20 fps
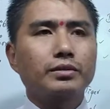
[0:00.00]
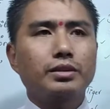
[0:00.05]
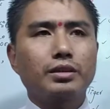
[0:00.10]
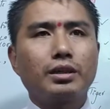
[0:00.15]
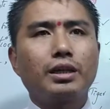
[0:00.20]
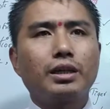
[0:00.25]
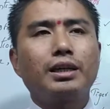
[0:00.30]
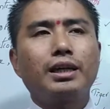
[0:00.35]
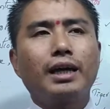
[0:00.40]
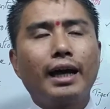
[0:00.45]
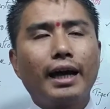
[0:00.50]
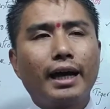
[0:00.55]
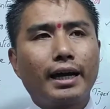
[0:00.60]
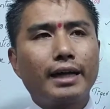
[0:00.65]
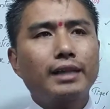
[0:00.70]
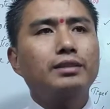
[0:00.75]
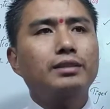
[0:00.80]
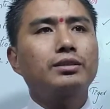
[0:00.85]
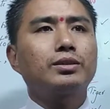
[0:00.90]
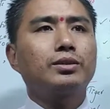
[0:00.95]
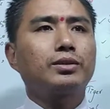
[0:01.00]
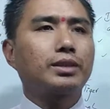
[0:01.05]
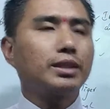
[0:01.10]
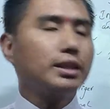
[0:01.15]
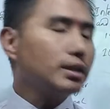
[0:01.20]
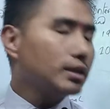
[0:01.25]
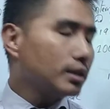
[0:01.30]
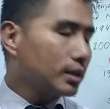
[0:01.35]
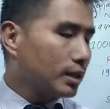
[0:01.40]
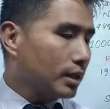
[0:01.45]
act,
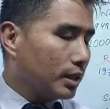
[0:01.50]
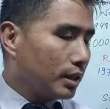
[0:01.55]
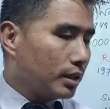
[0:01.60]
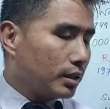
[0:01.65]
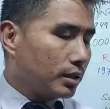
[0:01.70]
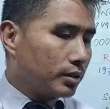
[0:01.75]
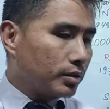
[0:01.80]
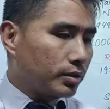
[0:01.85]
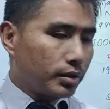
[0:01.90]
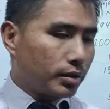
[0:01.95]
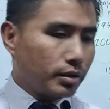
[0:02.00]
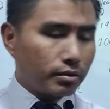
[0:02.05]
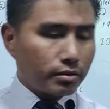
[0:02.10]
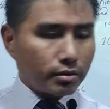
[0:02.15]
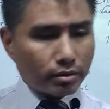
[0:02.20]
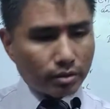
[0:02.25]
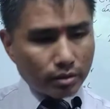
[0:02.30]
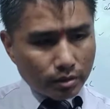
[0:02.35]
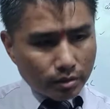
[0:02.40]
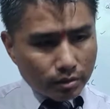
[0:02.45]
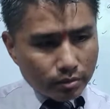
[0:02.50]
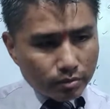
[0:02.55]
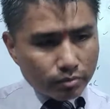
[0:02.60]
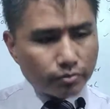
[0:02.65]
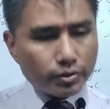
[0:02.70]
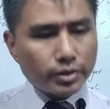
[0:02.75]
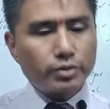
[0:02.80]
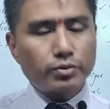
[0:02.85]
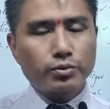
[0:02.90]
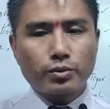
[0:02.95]
okay,
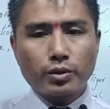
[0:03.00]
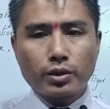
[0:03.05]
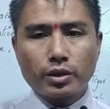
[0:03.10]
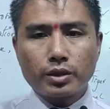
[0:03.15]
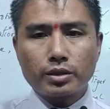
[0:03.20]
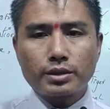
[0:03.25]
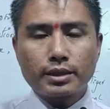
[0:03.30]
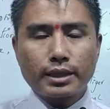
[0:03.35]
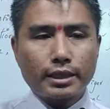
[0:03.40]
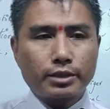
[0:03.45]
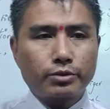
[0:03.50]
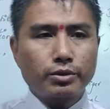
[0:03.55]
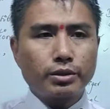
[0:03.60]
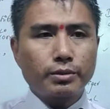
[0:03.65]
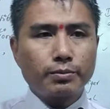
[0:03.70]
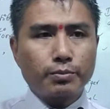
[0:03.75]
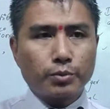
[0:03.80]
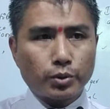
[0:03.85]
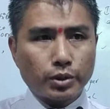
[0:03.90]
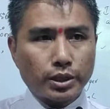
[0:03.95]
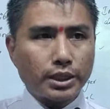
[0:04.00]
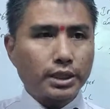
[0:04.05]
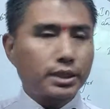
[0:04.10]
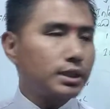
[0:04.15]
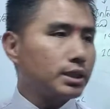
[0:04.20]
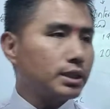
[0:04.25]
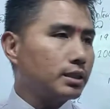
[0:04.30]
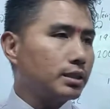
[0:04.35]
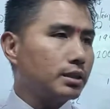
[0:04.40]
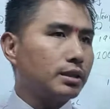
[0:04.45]
which was actually
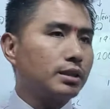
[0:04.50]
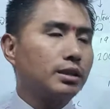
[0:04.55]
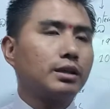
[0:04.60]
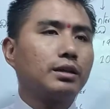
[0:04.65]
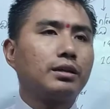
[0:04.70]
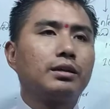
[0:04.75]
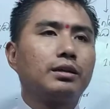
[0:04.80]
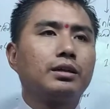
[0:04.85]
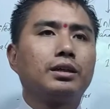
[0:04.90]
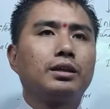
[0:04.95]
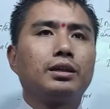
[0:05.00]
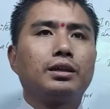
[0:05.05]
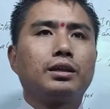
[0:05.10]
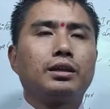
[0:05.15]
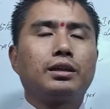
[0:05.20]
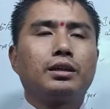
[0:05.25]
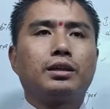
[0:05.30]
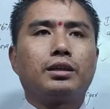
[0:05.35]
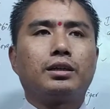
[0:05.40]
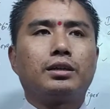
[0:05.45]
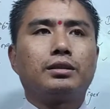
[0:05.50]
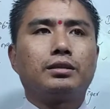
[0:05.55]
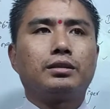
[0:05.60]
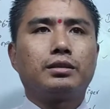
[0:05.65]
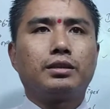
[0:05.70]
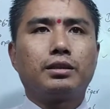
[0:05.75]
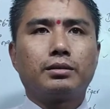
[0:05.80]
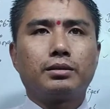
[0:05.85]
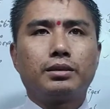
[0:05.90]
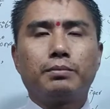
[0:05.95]
protecting the
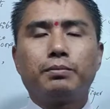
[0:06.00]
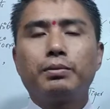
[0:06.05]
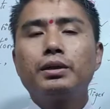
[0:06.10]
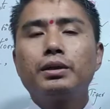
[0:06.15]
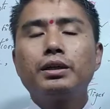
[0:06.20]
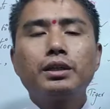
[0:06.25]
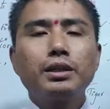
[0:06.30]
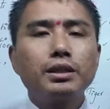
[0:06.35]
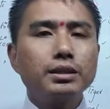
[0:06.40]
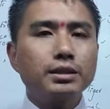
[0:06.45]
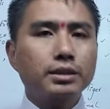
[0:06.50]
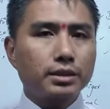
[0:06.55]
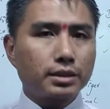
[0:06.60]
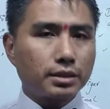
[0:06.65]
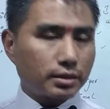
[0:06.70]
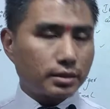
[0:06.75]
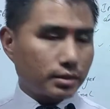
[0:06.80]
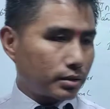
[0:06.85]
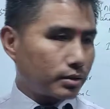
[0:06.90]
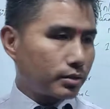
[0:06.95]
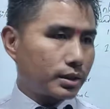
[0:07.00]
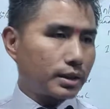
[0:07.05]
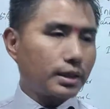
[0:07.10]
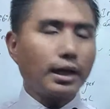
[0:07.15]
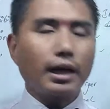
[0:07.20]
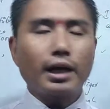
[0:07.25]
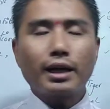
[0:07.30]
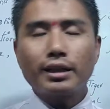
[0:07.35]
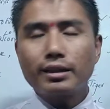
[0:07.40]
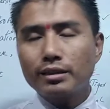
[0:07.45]
birds, okay,
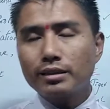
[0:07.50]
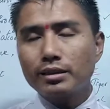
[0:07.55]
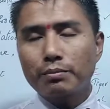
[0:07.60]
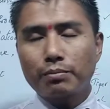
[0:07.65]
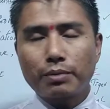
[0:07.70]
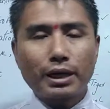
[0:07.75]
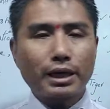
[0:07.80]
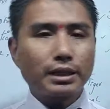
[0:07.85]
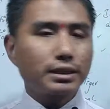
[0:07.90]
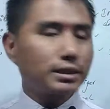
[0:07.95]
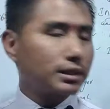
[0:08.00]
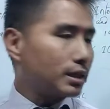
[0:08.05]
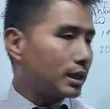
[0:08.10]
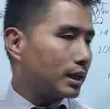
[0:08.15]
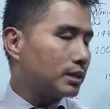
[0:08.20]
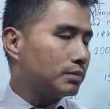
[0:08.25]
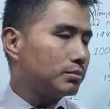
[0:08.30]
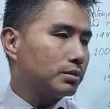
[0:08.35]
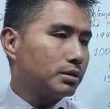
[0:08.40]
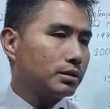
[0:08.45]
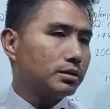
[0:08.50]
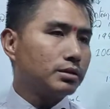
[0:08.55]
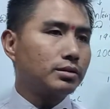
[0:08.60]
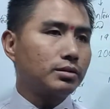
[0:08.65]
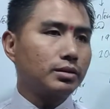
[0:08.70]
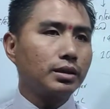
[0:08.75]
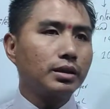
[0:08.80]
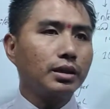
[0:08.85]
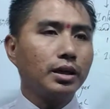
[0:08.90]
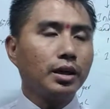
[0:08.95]
and then the plants and animals,
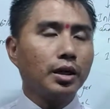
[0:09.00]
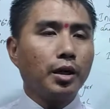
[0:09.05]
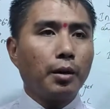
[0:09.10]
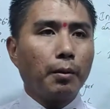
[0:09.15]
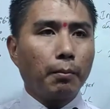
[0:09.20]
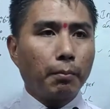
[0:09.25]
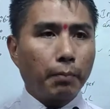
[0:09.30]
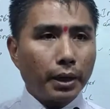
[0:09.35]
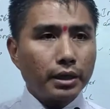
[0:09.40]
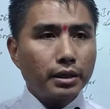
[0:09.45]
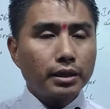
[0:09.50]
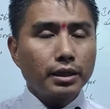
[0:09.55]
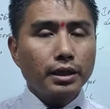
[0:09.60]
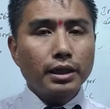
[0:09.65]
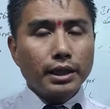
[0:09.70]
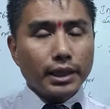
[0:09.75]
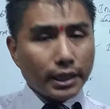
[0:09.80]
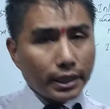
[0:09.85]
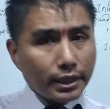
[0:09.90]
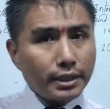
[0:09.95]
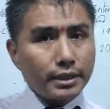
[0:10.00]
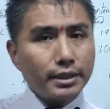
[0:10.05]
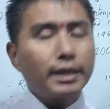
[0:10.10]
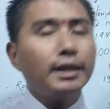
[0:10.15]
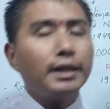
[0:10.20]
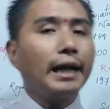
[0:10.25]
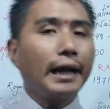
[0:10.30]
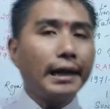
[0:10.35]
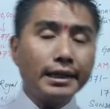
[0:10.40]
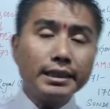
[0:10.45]
okay. But in the year
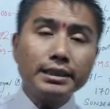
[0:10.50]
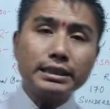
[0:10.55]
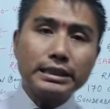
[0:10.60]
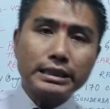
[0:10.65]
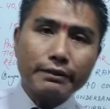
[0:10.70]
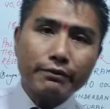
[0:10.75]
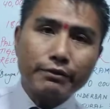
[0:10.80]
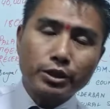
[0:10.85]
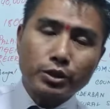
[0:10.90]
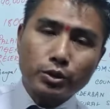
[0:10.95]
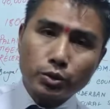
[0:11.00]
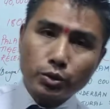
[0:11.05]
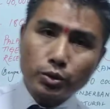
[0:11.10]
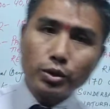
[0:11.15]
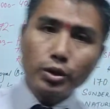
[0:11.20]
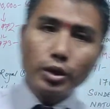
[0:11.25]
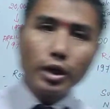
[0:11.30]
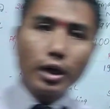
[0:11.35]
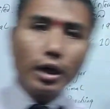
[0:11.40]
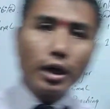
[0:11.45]
1972,